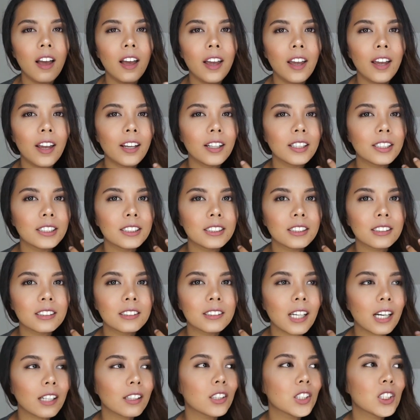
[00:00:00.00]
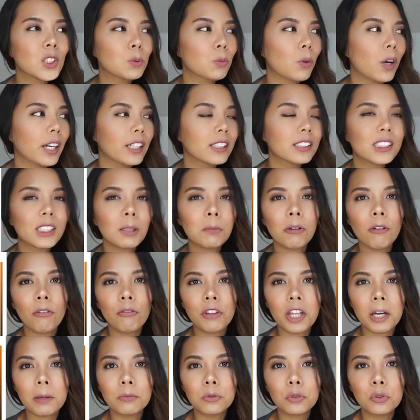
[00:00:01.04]
And that is why some
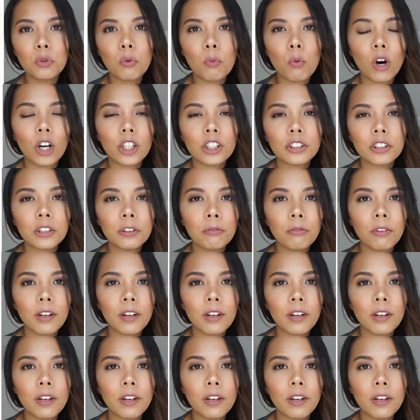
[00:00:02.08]
of them do wash their